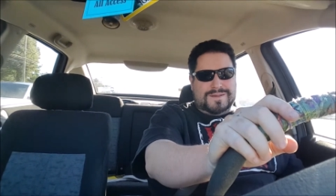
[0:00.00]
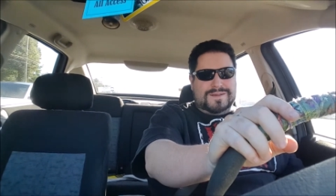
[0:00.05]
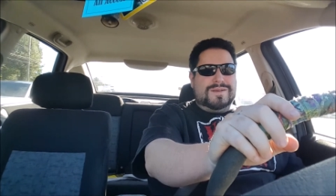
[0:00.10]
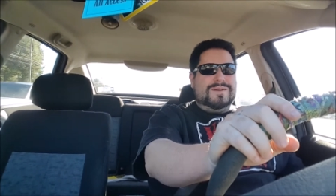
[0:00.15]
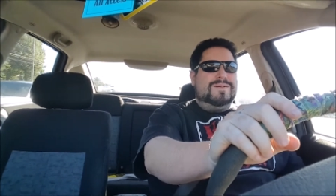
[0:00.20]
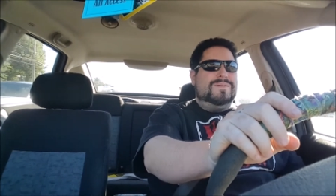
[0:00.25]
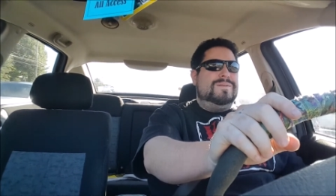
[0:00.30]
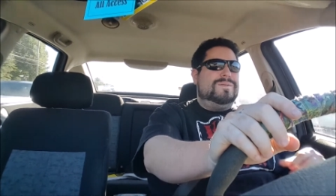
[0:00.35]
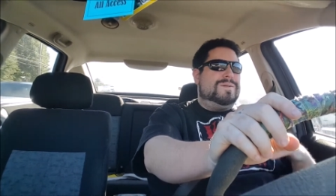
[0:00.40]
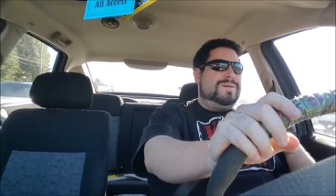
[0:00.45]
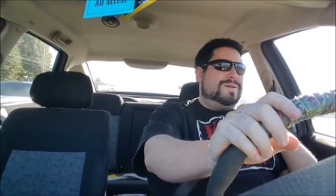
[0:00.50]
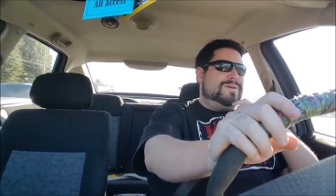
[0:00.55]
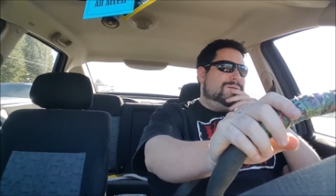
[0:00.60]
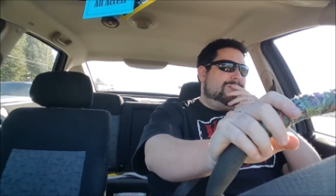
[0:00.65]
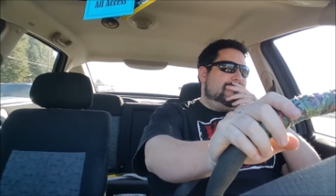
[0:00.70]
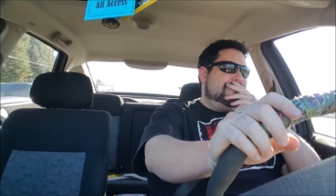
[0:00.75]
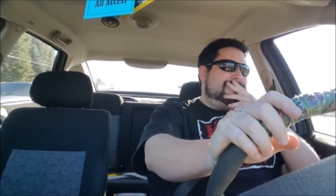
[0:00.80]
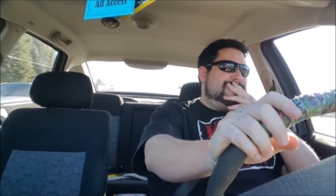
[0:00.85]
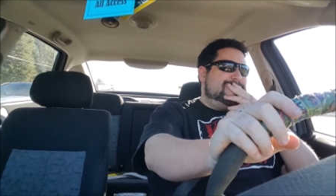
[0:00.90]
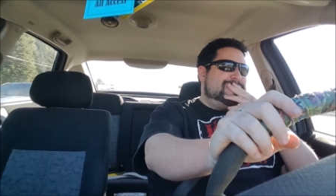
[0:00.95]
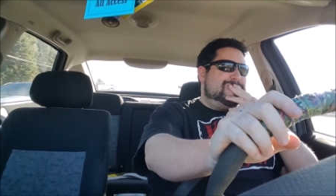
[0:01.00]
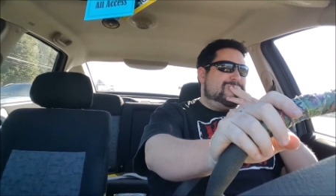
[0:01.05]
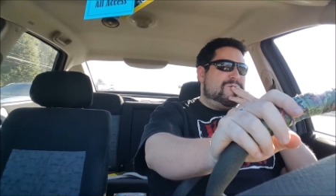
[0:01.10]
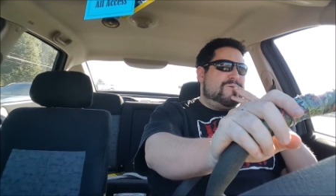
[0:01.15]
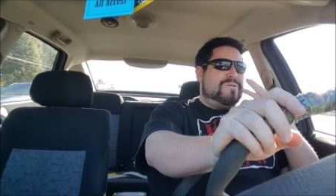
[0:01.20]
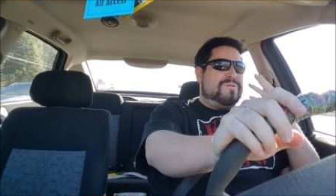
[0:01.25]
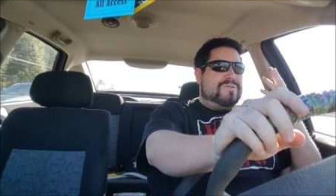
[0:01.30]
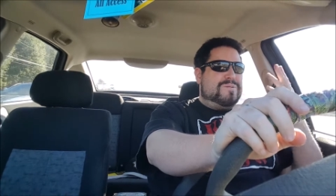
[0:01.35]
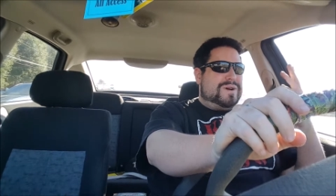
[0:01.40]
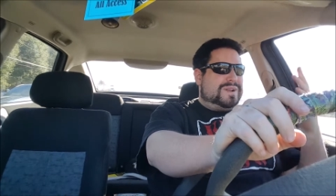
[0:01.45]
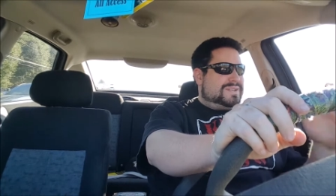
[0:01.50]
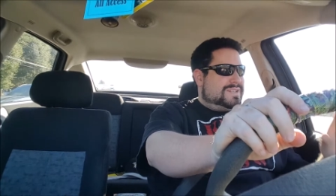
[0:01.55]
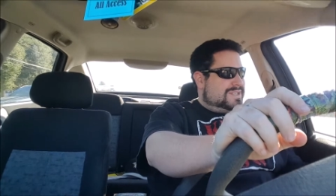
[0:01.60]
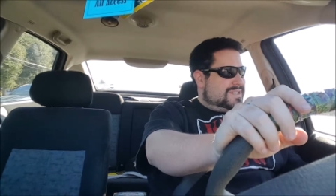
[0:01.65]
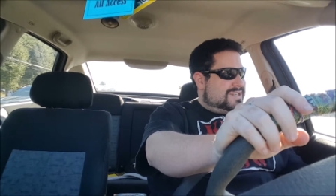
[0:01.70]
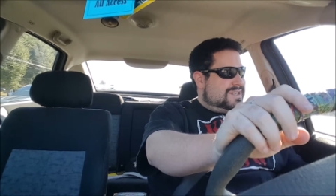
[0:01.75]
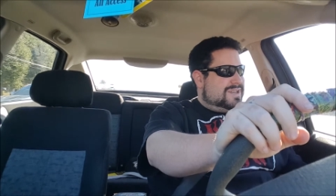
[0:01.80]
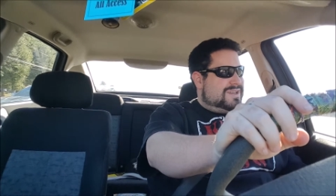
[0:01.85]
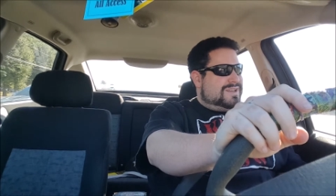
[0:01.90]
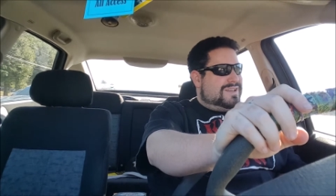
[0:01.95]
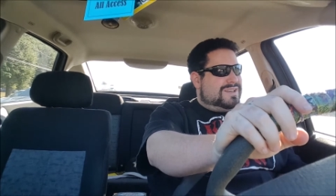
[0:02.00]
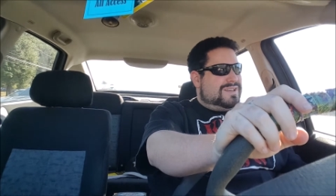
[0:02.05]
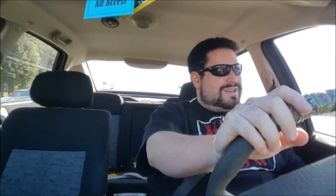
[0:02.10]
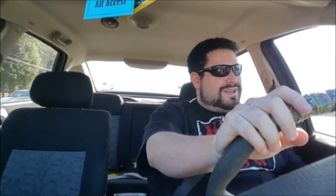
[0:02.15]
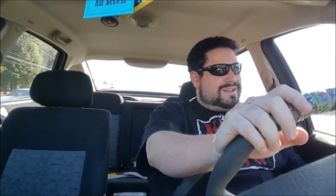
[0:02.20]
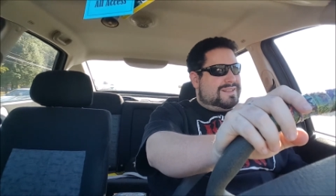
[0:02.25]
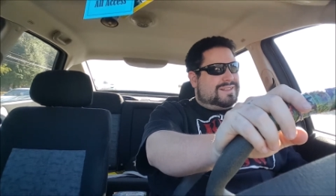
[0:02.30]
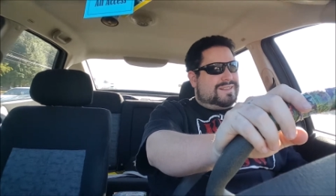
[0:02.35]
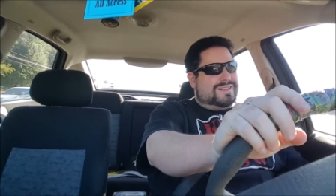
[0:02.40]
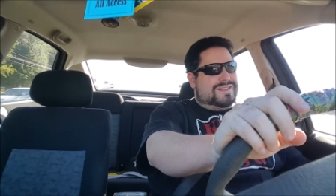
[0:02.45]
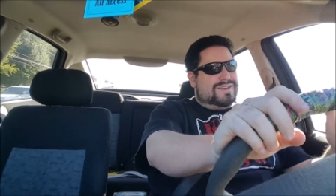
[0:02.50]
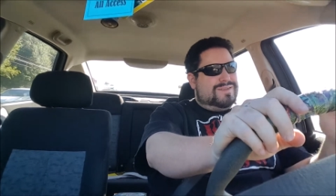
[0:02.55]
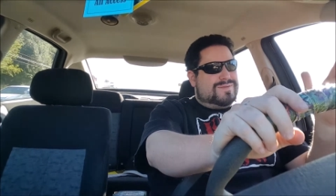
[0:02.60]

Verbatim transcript: you you knew what you it,